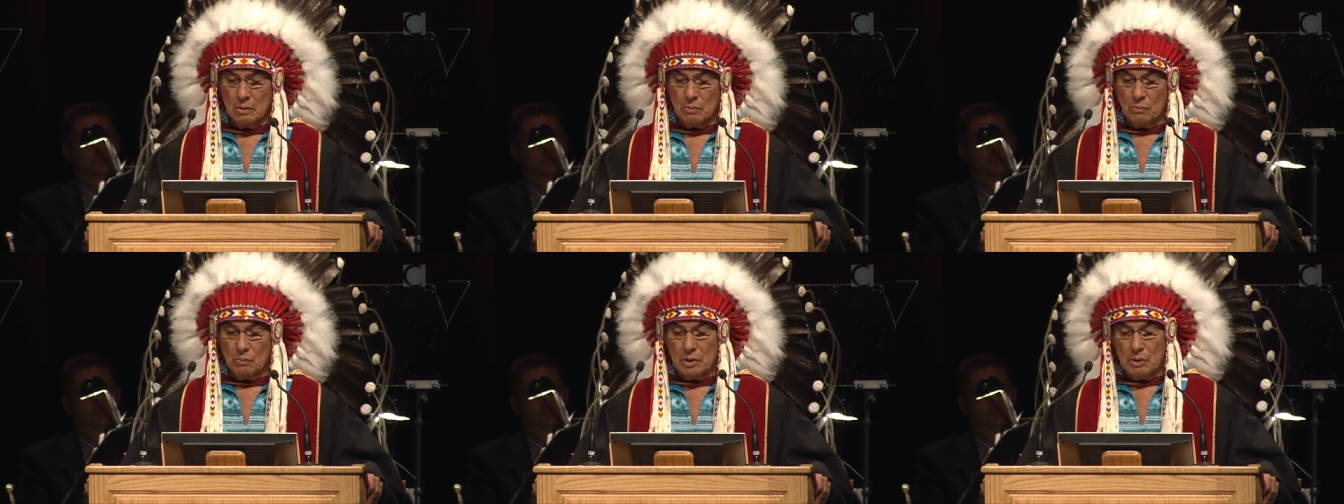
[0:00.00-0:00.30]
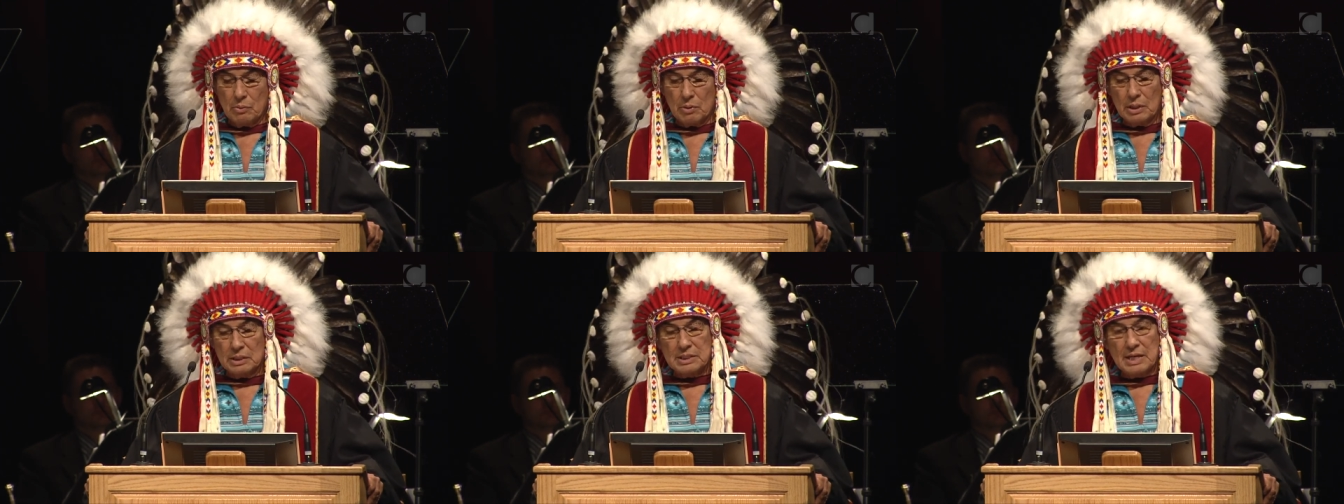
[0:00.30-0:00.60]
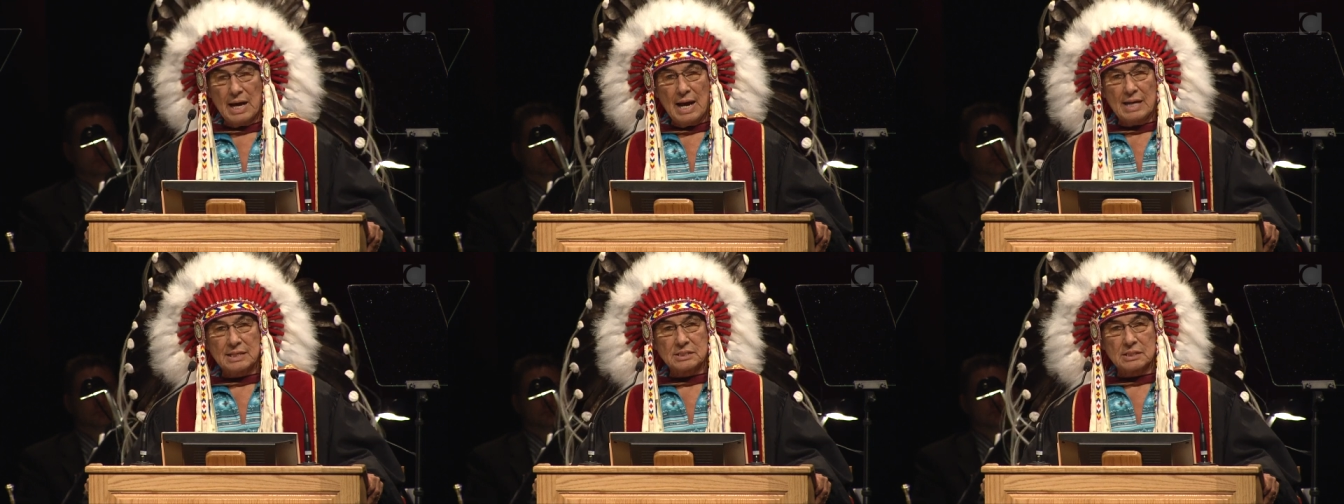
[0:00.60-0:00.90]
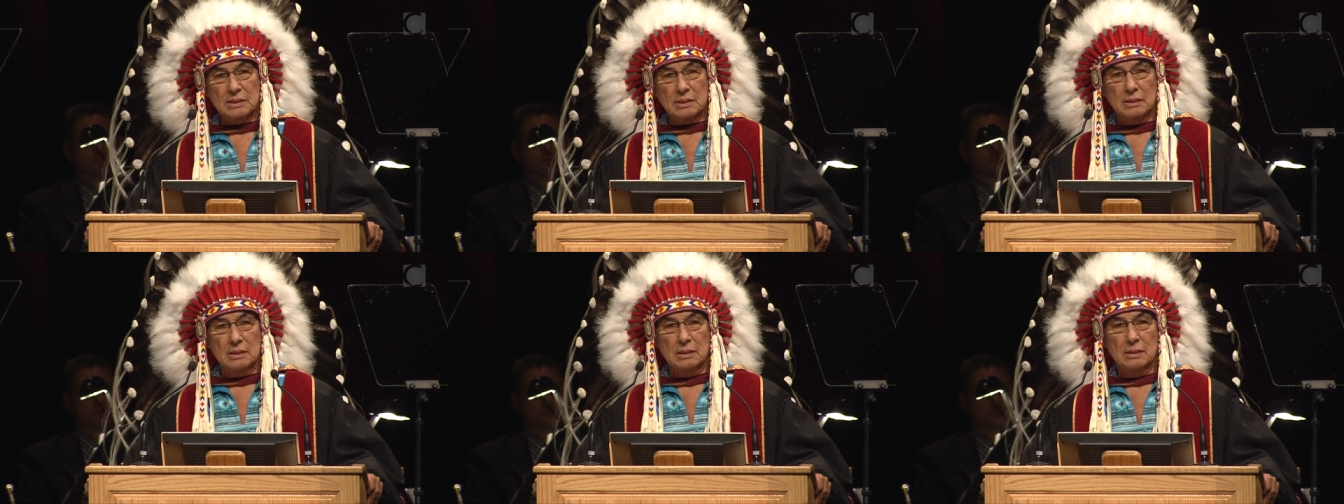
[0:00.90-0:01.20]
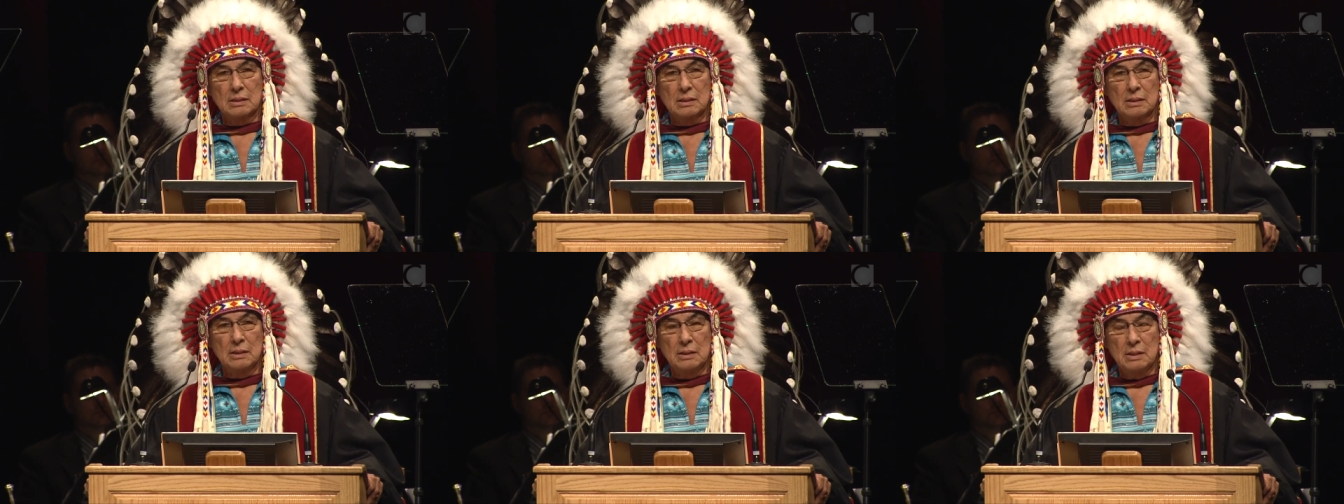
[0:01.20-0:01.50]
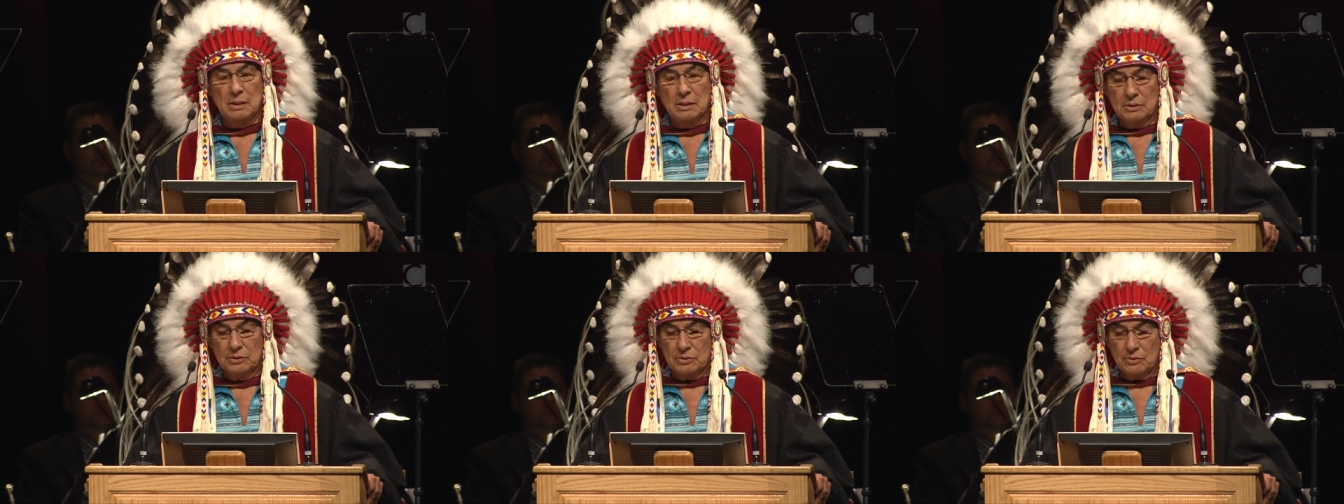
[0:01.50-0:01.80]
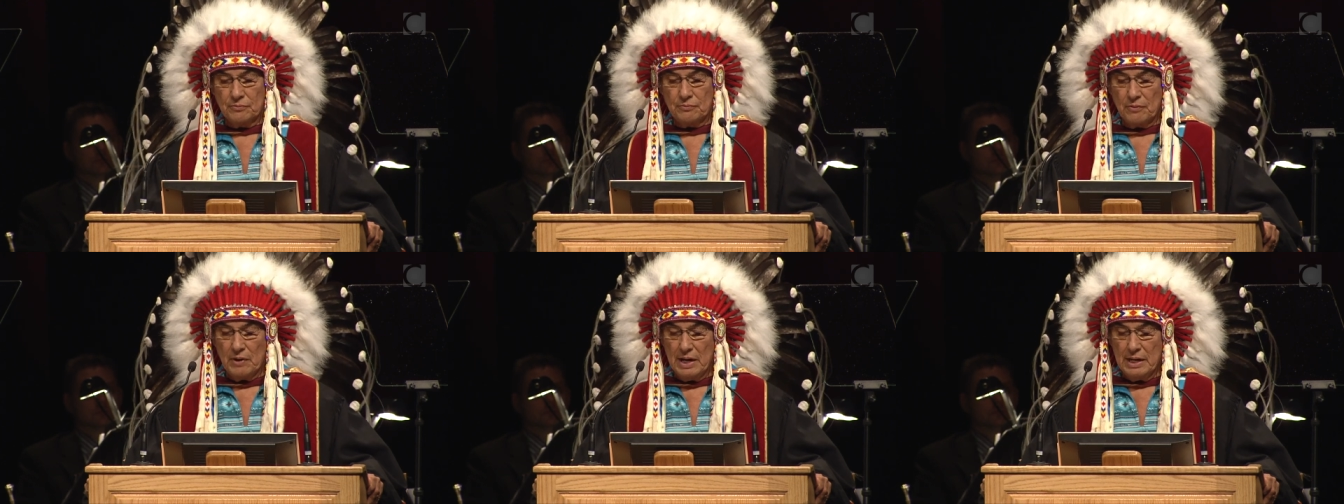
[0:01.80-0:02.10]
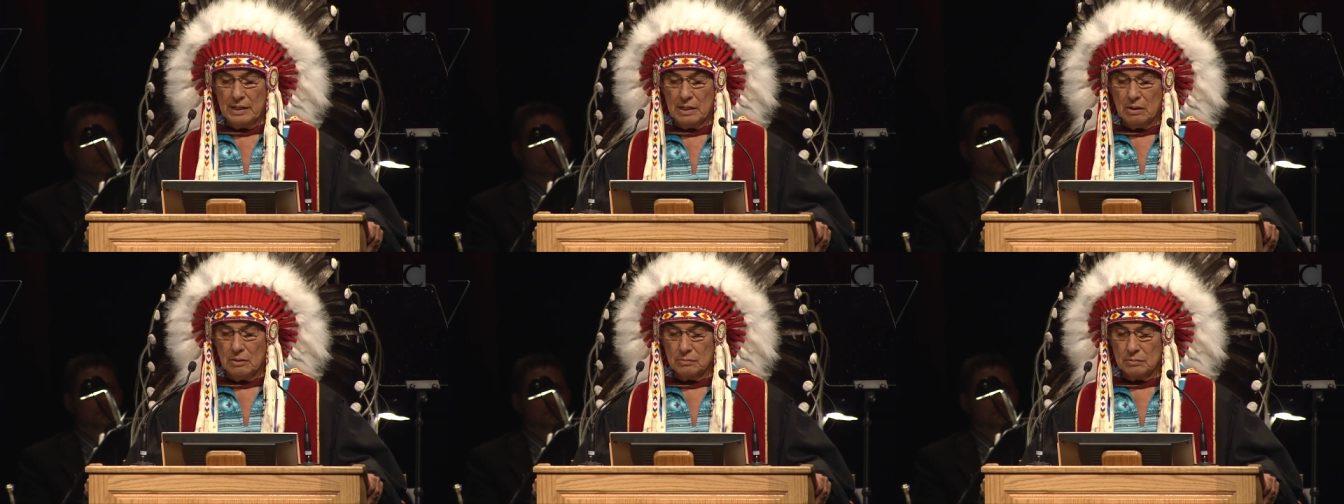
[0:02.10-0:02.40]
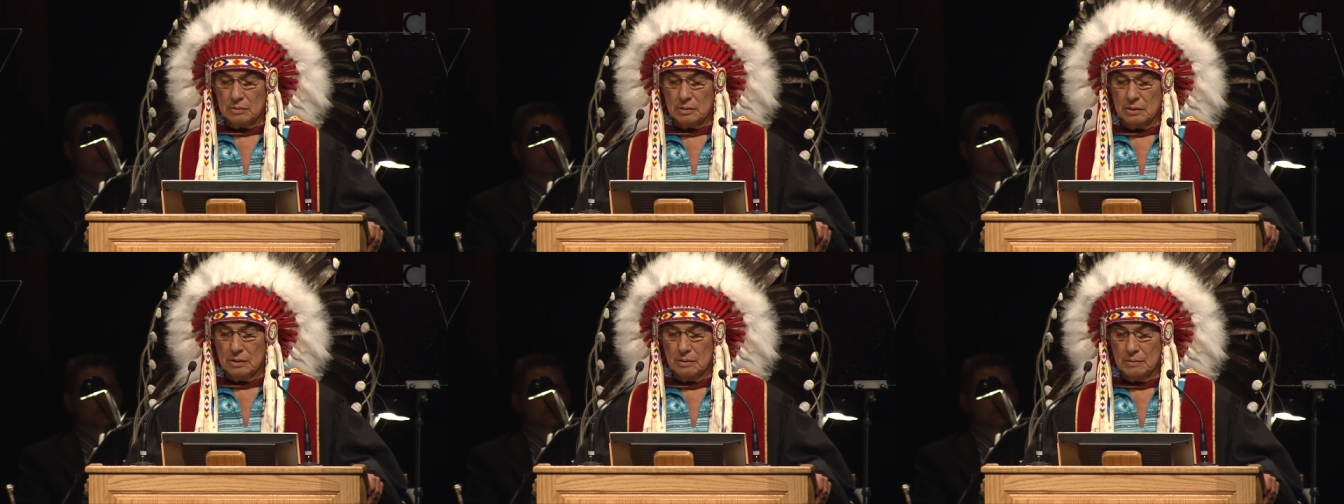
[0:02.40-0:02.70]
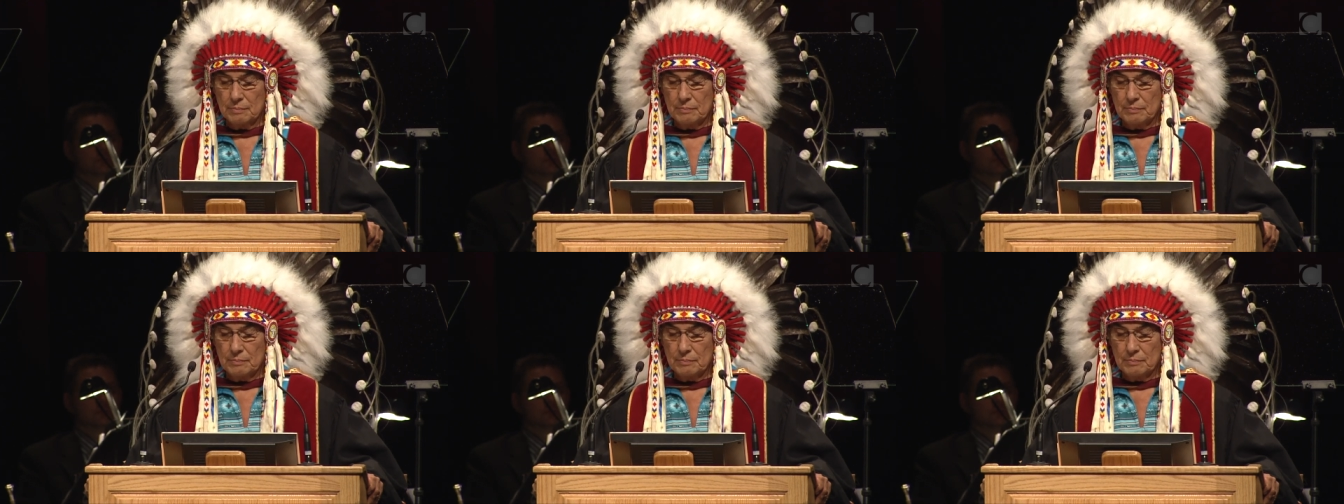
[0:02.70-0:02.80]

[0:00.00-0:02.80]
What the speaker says: we were tasked to find out